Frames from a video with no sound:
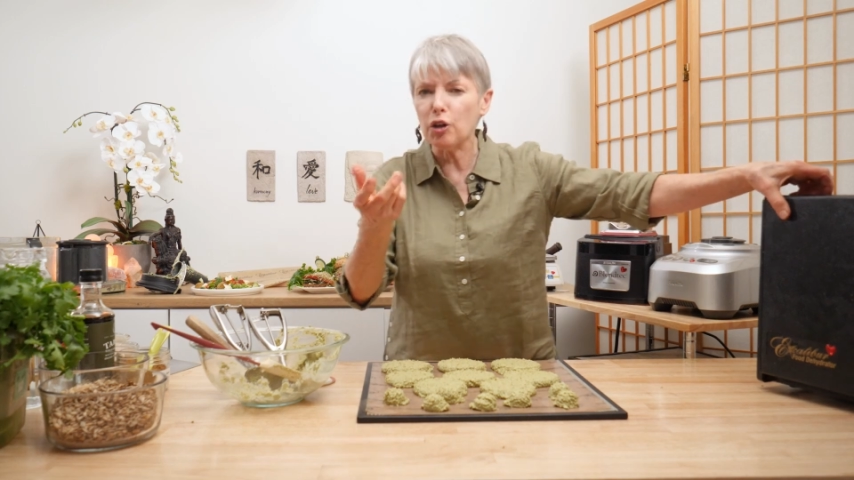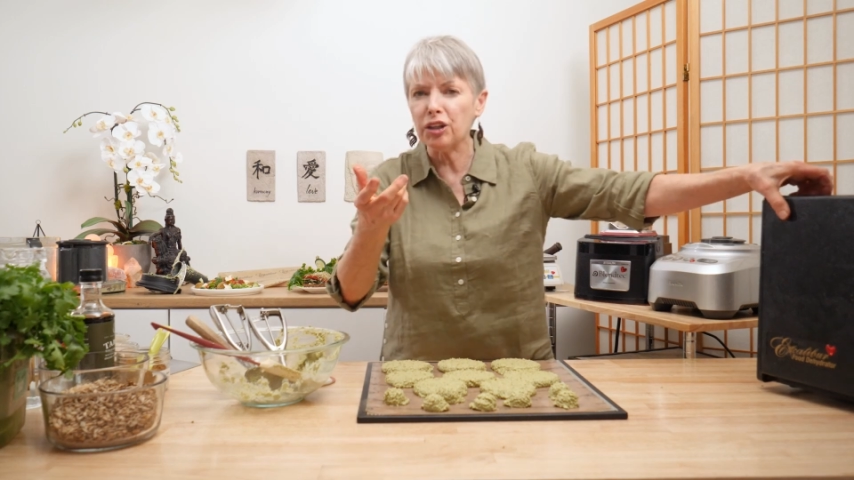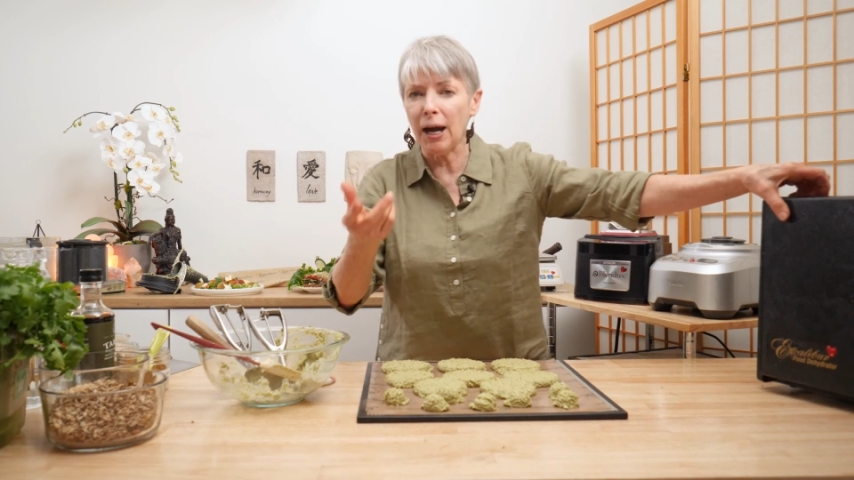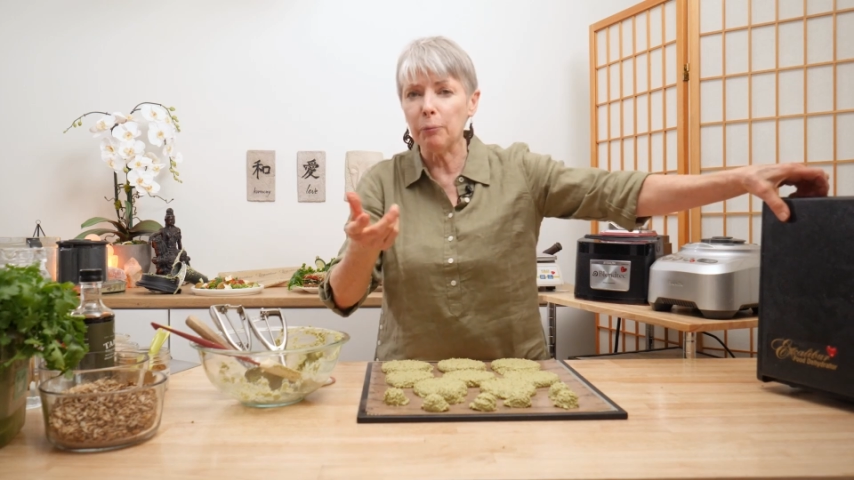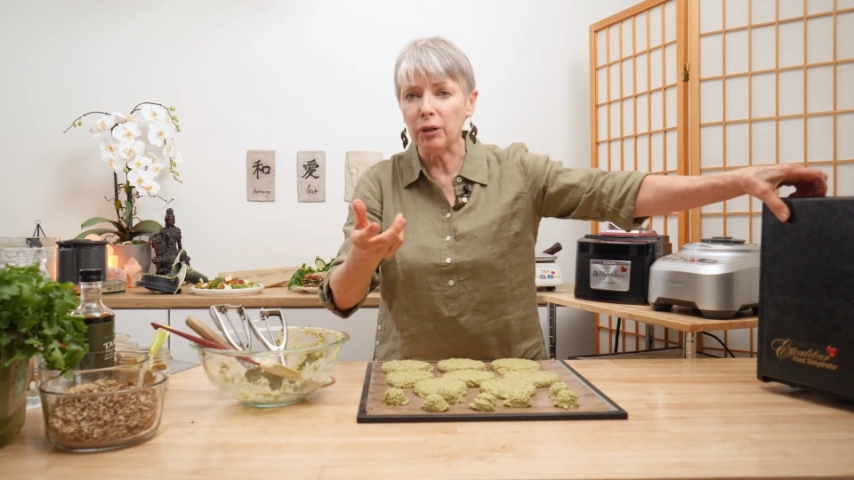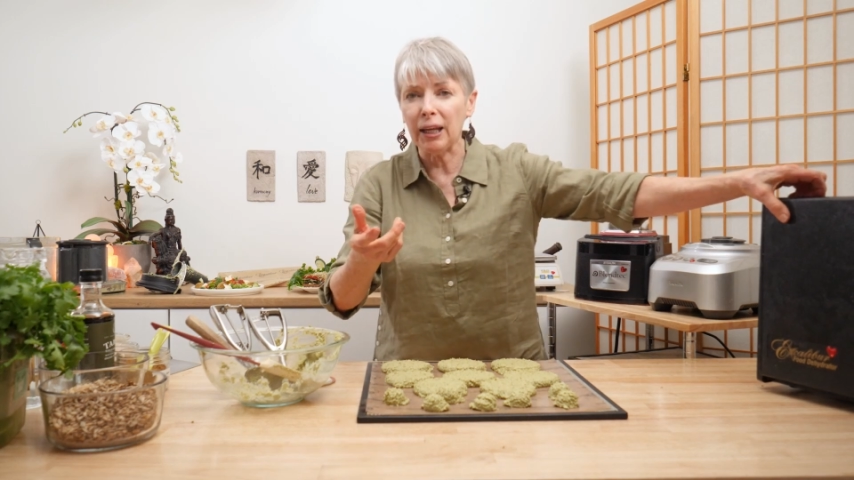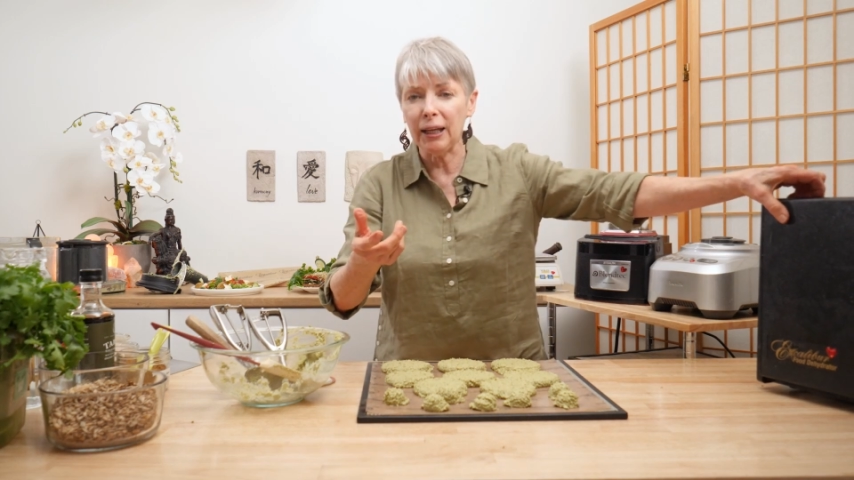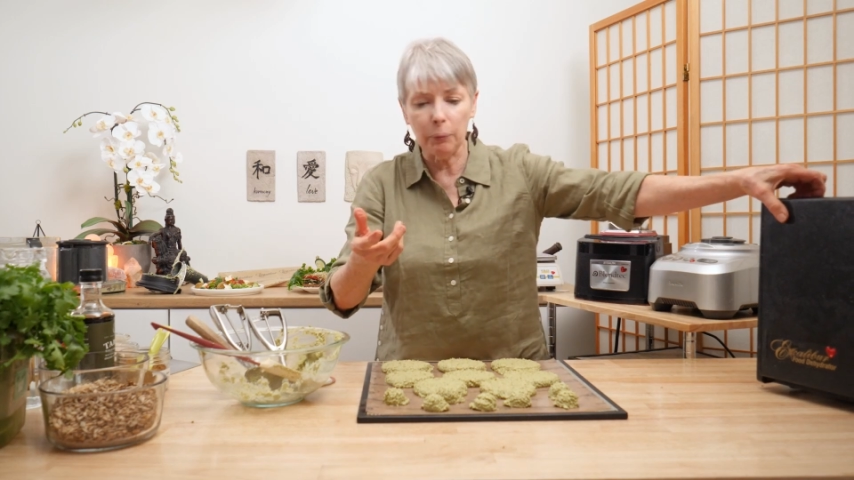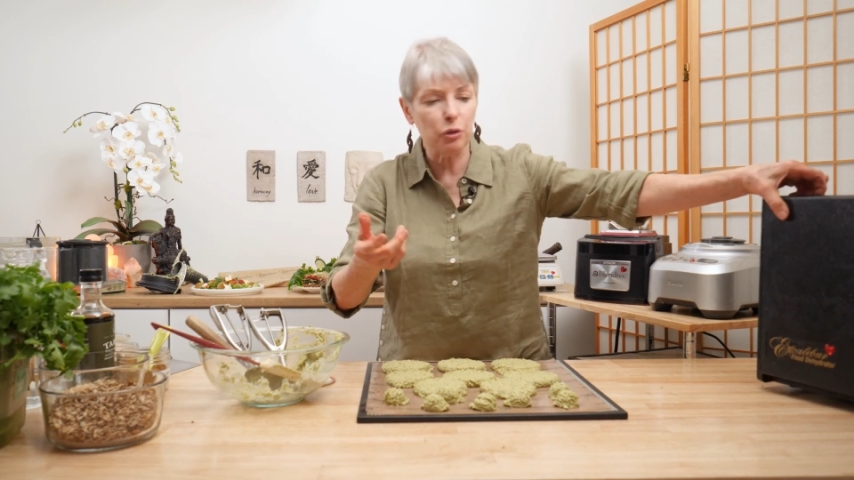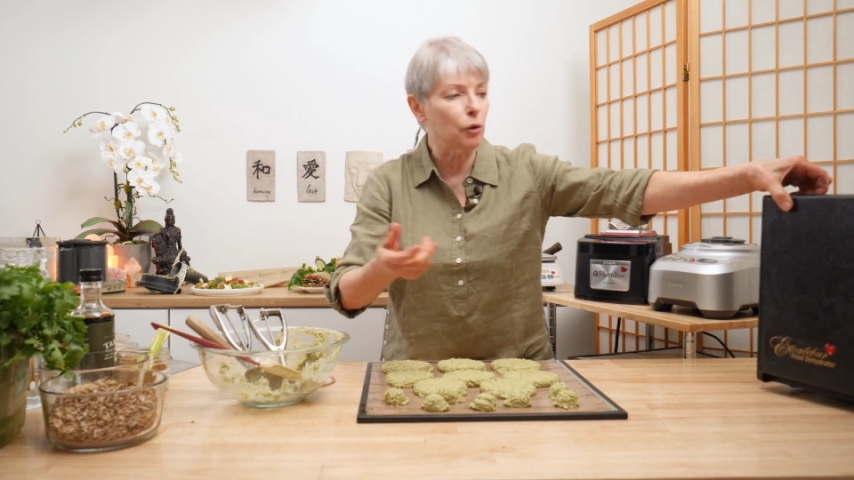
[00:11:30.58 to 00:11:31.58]
a timer that
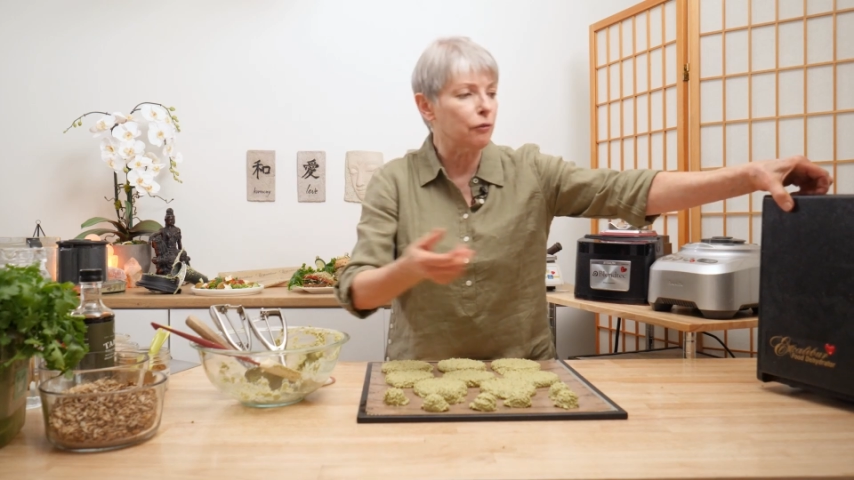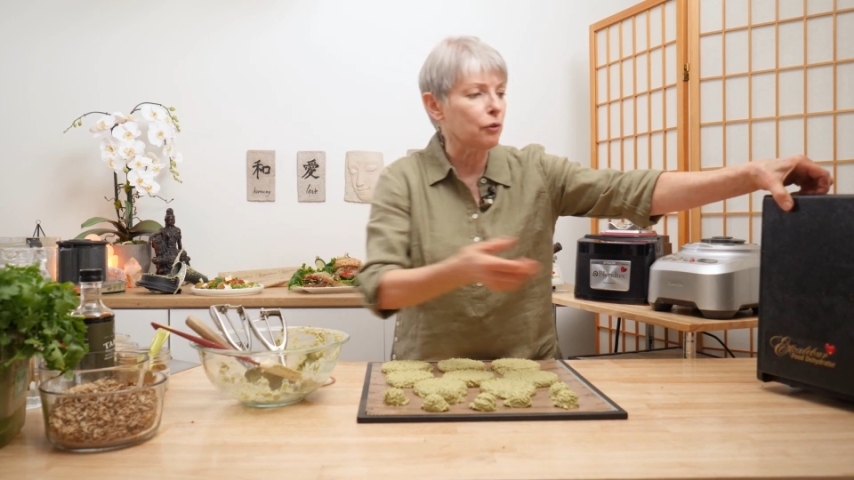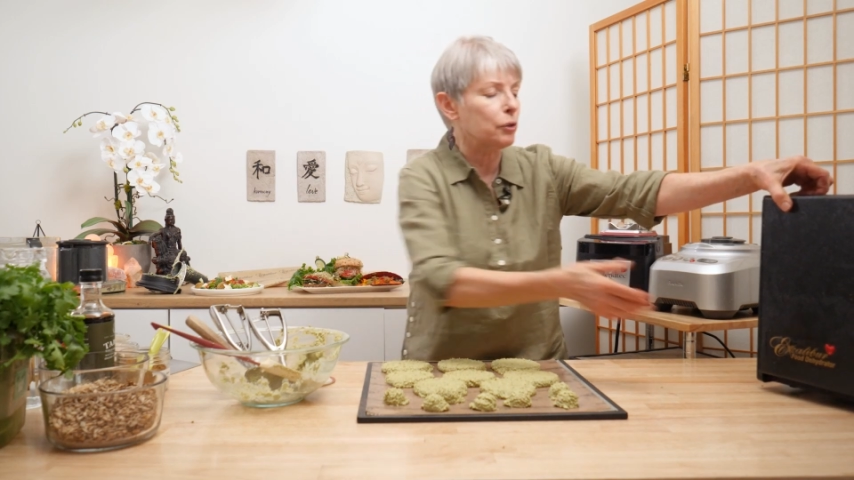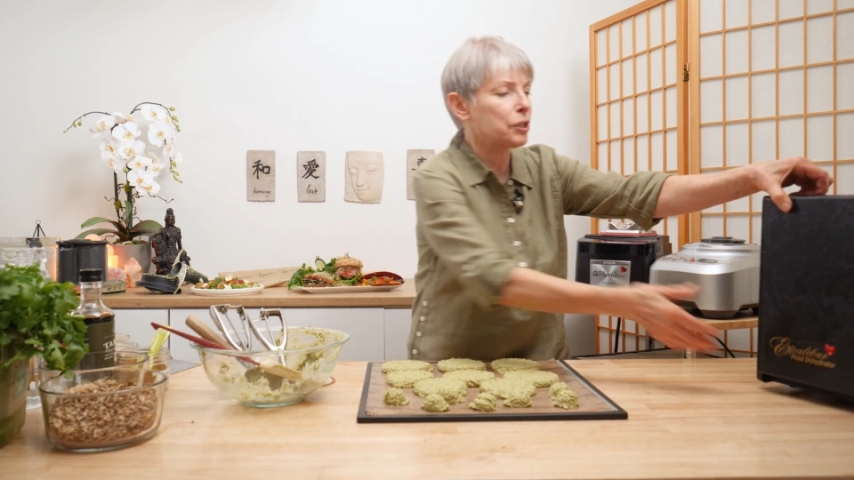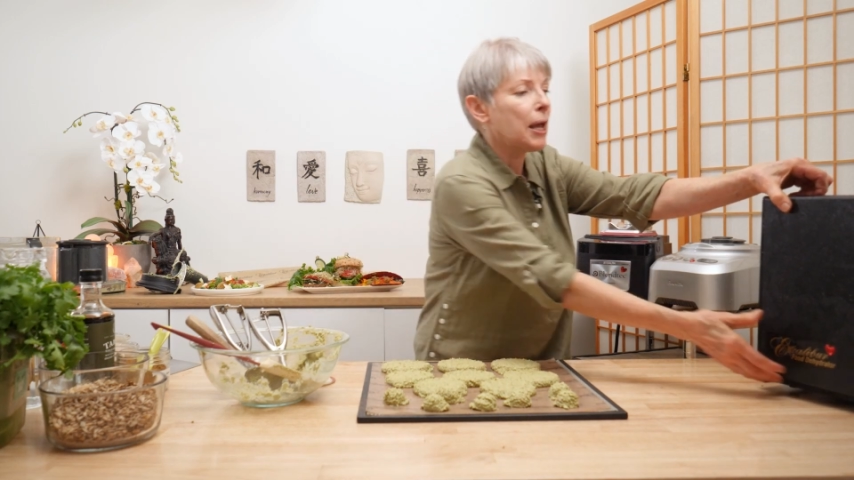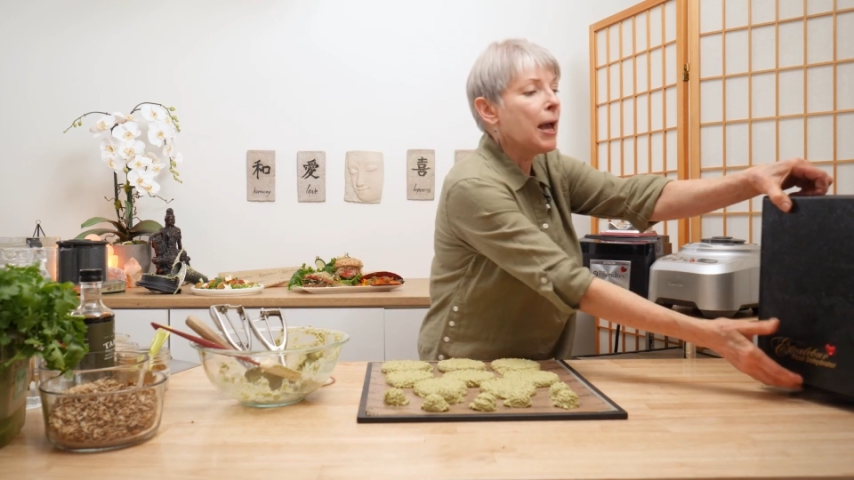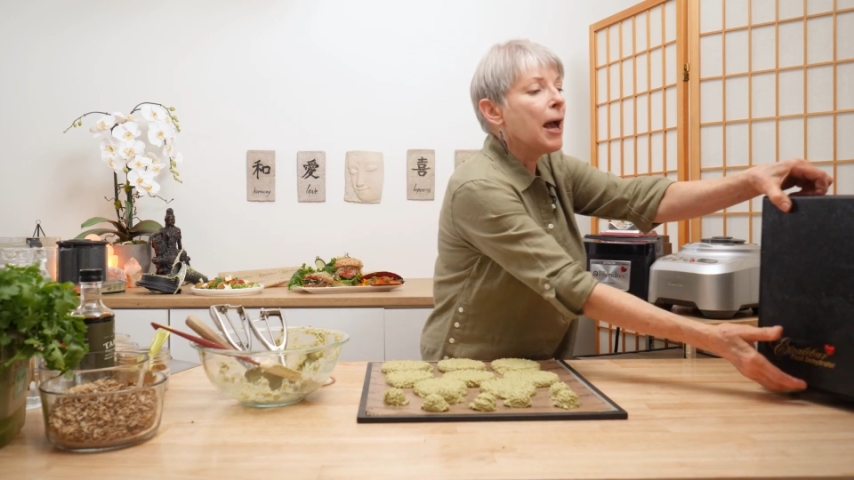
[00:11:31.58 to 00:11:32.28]
helps you, of course.